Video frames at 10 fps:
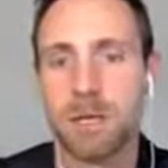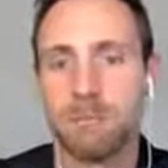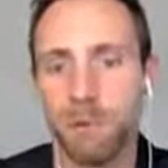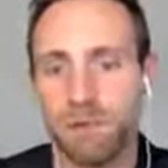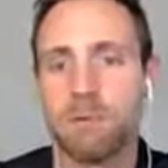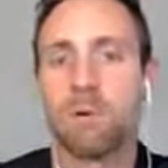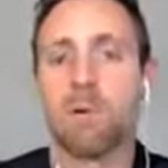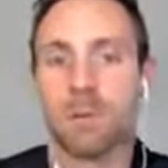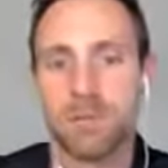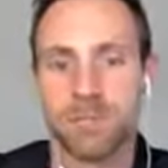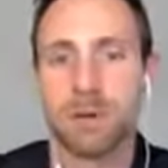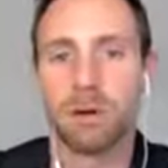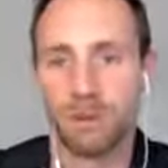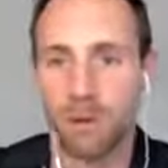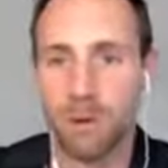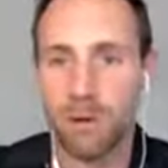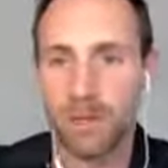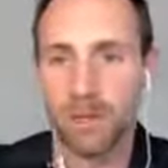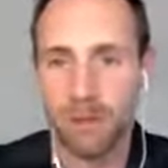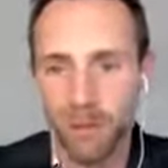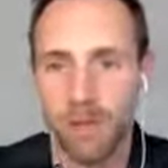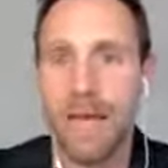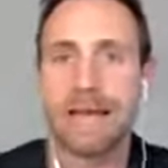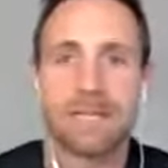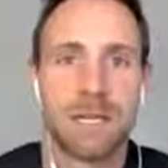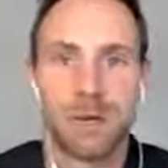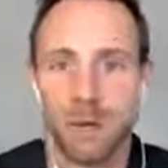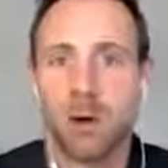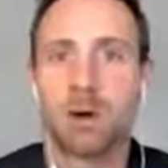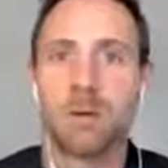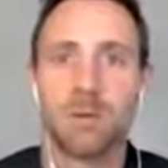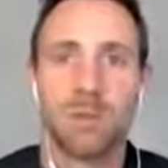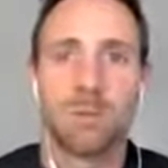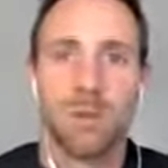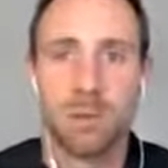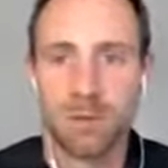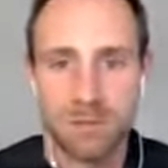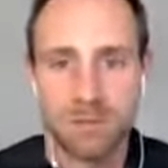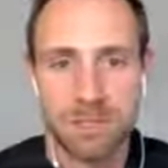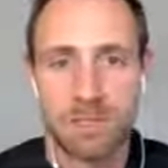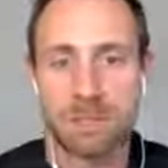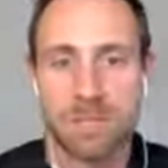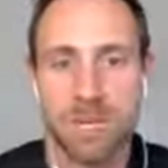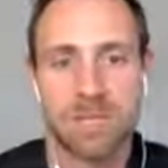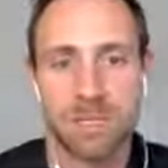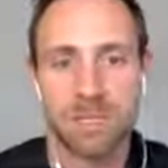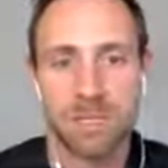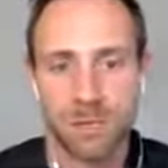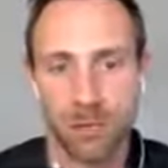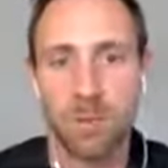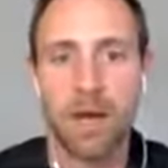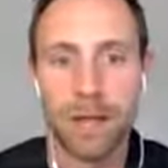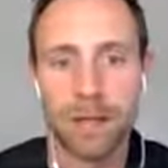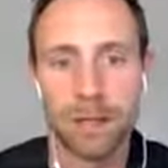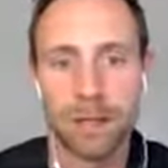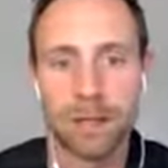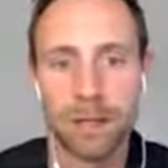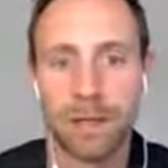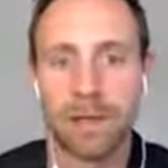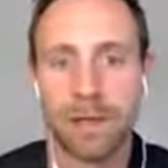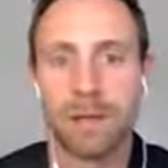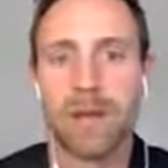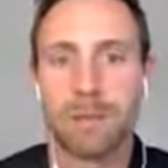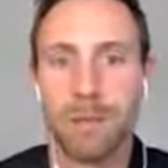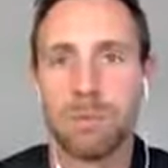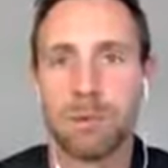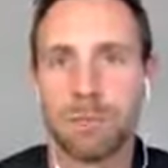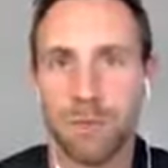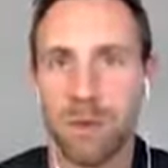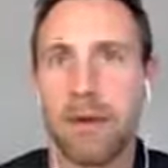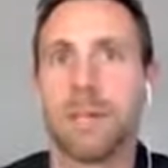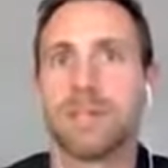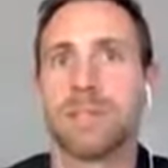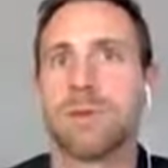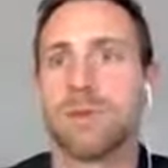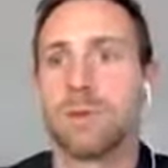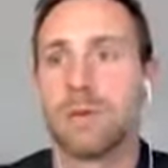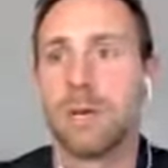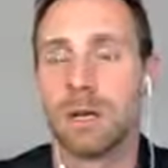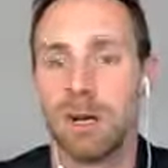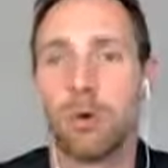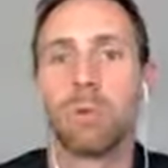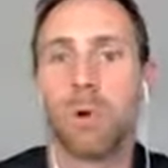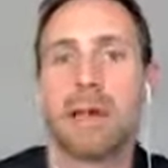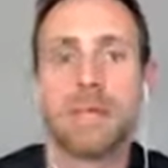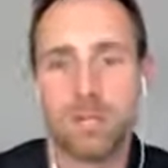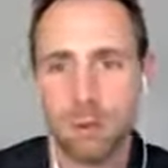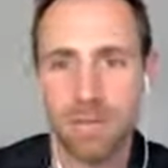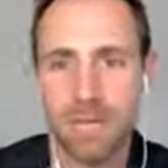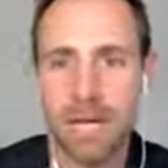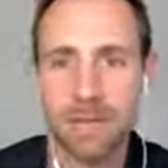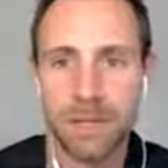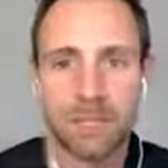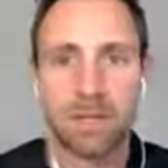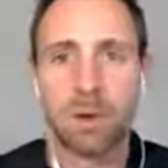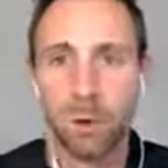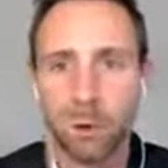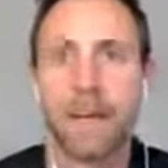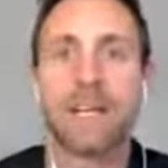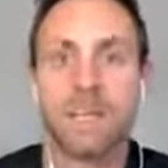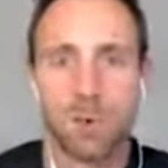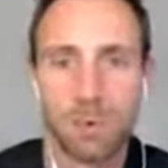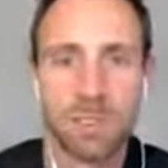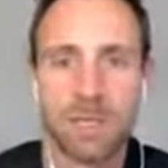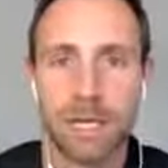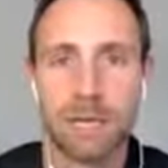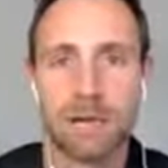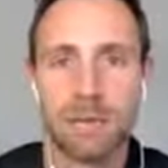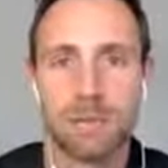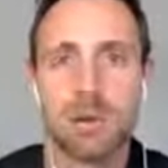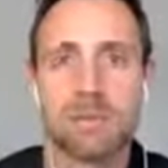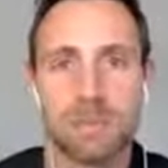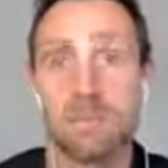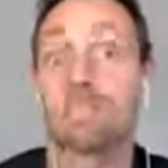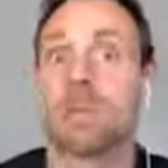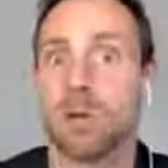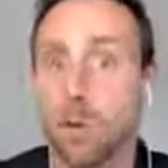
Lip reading: before you start throwing the nasty, the gnarly, the most obscure objections their way. I think a lot of people try to go right towards that. They go right towards thinking of the most obscure